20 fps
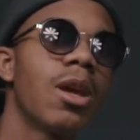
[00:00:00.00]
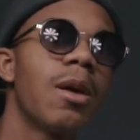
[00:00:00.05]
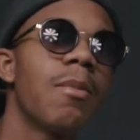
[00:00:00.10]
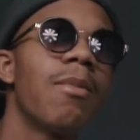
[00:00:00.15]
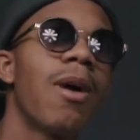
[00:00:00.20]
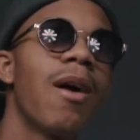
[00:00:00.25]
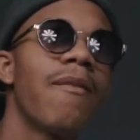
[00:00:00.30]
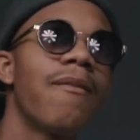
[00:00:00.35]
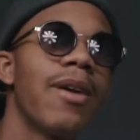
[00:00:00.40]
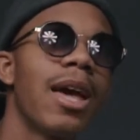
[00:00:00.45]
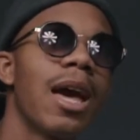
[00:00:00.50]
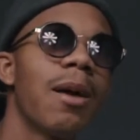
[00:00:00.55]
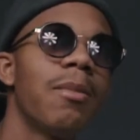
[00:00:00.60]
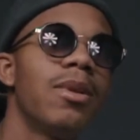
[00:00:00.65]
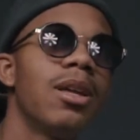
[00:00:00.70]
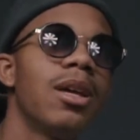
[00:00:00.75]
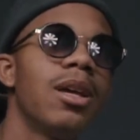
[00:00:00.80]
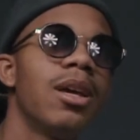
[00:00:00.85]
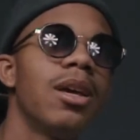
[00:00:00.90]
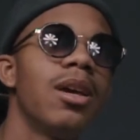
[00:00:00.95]
My
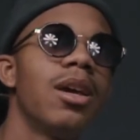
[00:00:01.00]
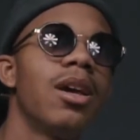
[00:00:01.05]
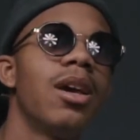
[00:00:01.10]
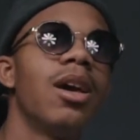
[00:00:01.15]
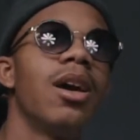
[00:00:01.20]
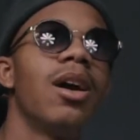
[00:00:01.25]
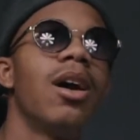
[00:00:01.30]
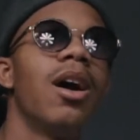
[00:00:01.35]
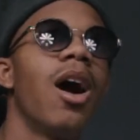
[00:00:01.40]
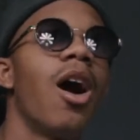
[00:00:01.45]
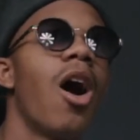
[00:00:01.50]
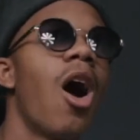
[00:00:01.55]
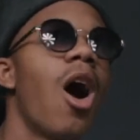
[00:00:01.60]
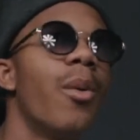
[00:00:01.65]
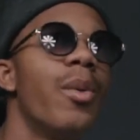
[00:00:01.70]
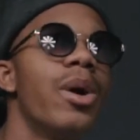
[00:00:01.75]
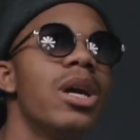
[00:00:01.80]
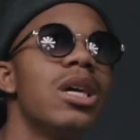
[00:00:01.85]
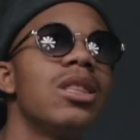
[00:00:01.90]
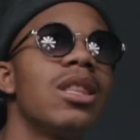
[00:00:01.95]
family
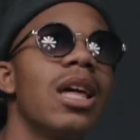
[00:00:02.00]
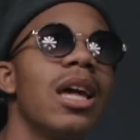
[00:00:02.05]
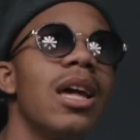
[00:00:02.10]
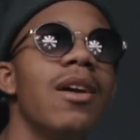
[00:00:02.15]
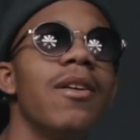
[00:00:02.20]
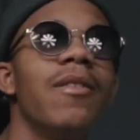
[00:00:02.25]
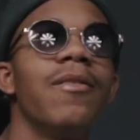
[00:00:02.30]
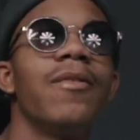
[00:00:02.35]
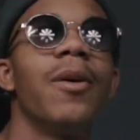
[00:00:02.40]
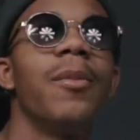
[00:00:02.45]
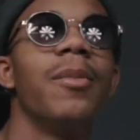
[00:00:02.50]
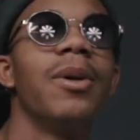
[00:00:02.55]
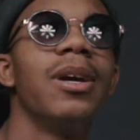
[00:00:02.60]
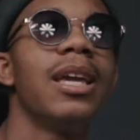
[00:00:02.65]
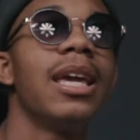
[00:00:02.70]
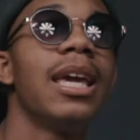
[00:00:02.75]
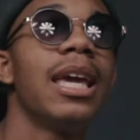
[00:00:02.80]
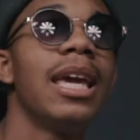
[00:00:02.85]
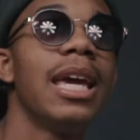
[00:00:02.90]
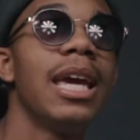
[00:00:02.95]
always say from a
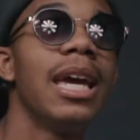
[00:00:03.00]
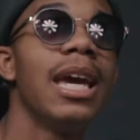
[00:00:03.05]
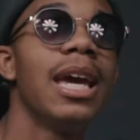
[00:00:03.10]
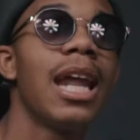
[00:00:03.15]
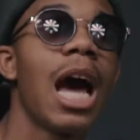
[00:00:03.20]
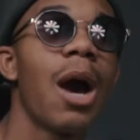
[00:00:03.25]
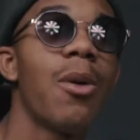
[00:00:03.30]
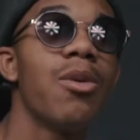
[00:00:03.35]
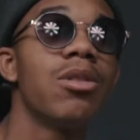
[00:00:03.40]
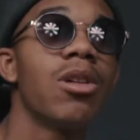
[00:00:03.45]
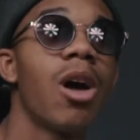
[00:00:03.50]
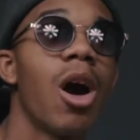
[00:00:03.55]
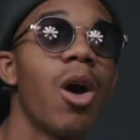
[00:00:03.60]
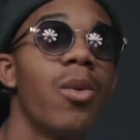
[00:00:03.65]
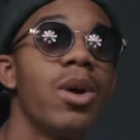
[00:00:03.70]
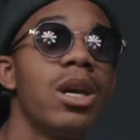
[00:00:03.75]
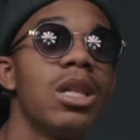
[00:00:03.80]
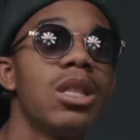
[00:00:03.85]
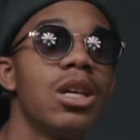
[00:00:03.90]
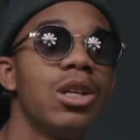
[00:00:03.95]
kid I was
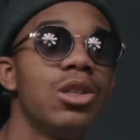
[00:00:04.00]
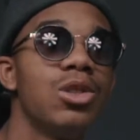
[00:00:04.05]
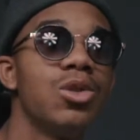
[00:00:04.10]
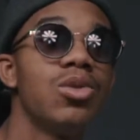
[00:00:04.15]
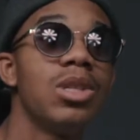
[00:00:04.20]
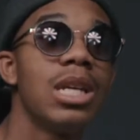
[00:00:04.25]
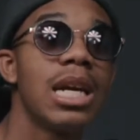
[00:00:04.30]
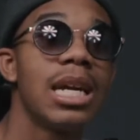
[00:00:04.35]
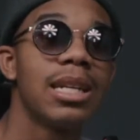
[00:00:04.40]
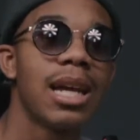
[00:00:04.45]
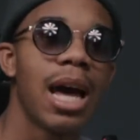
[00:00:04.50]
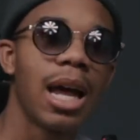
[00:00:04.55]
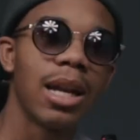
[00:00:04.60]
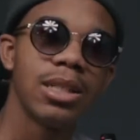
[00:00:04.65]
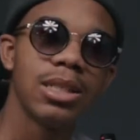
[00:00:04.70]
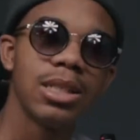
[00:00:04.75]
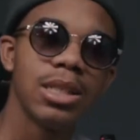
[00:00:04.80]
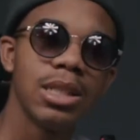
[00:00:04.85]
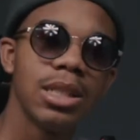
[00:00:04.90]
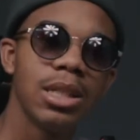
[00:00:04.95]
always into
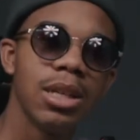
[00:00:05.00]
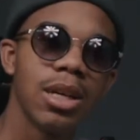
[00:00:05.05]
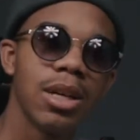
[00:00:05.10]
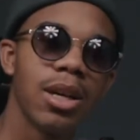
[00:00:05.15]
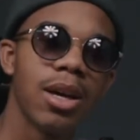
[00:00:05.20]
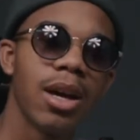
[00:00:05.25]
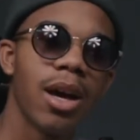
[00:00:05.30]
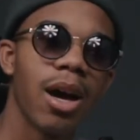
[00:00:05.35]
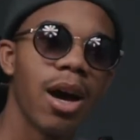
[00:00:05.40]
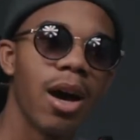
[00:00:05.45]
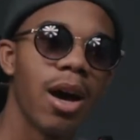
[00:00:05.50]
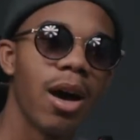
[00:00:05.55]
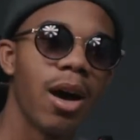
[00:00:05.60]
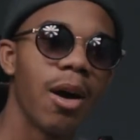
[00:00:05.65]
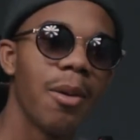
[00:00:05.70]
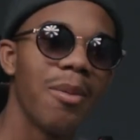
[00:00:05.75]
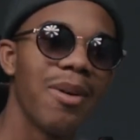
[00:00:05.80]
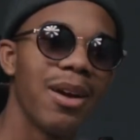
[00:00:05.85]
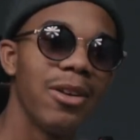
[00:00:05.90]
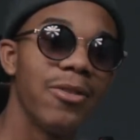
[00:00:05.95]
technology
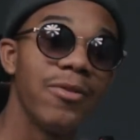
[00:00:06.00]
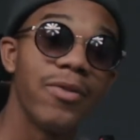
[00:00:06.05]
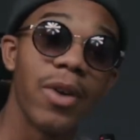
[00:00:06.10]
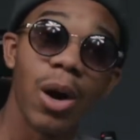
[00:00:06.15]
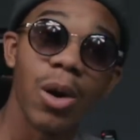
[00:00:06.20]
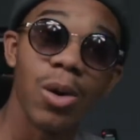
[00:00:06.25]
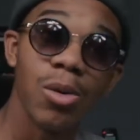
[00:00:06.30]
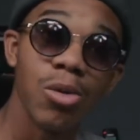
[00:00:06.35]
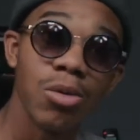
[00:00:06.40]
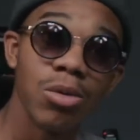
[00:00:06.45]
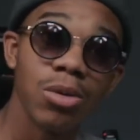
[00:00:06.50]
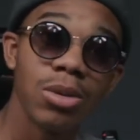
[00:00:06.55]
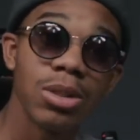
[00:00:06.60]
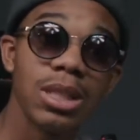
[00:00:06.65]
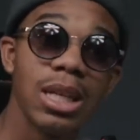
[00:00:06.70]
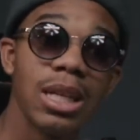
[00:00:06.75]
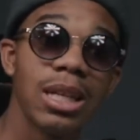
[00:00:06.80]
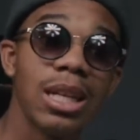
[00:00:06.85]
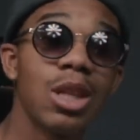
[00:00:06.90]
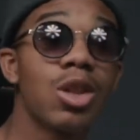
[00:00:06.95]
and phones,
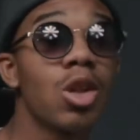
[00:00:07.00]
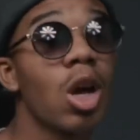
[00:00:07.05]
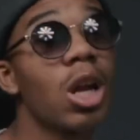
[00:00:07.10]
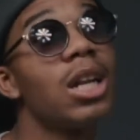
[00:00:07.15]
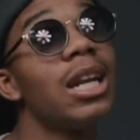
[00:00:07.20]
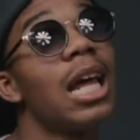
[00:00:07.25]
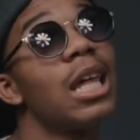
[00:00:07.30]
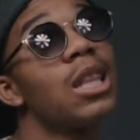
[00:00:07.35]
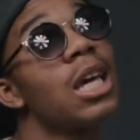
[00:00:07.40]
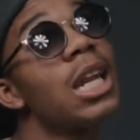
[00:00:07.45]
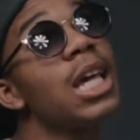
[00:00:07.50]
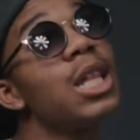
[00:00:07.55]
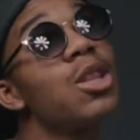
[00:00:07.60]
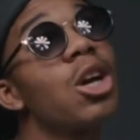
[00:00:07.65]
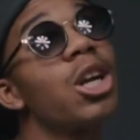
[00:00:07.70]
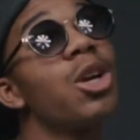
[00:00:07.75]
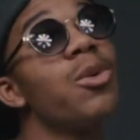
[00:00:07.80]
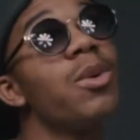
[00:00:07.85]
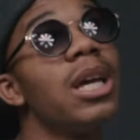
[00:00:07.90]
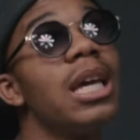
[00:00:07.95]
and it
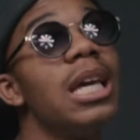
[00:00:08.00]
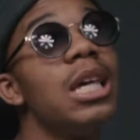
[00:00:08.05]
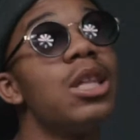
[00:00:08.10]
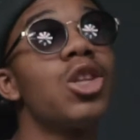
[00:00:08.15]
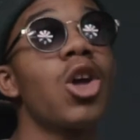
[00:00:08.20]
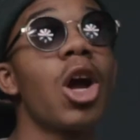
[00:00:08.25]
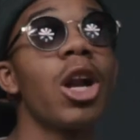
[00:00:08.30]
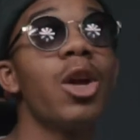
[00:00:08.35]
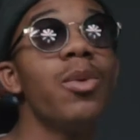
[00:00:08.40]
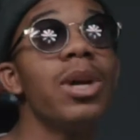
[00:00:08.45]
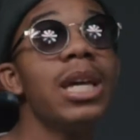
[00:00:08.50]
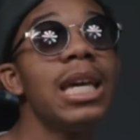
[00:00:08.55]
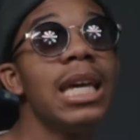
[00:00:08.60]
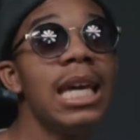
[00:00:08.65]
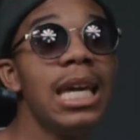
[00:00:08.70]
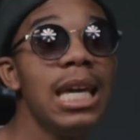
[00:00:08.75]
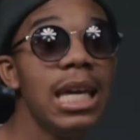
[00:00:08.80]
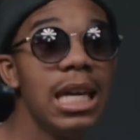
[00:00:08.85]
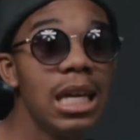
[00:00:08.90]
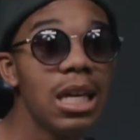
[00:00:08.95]
started with
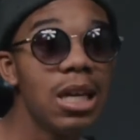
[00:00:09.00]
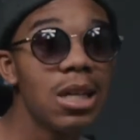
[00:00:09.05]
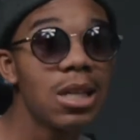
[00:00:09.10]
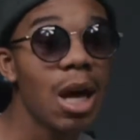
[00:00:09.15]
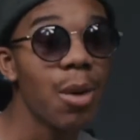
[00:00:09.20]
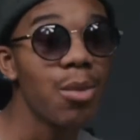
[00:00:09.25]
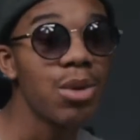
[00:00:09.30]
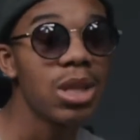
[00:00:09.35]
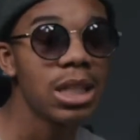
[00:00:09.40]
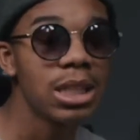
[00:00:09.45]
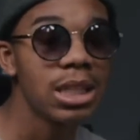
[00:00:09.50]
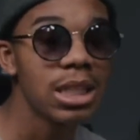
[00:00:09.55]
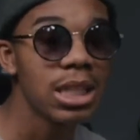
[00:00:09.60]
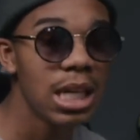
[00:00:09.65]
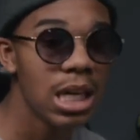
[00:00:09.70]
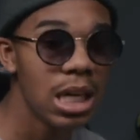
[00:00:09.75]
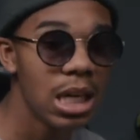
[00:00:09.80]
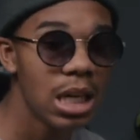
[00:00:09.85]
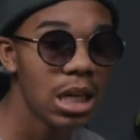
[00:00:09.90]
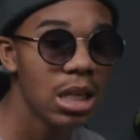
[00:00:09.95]
keys. I was into
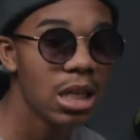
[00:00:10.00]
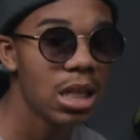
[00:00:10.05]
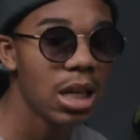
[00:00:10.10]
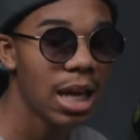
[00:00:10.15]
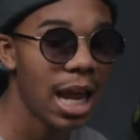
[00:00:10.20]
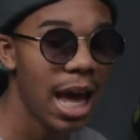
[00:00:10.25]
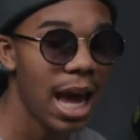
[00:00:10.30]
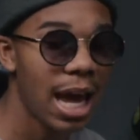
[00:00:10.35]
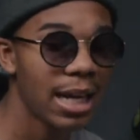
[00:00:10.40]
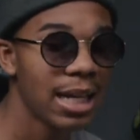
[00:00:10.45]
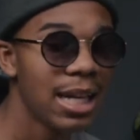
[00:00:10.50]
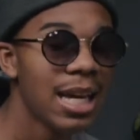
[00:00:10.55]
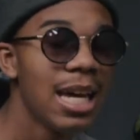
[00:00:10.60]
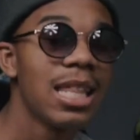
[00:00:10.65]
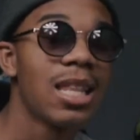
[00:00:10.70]
keys a lot.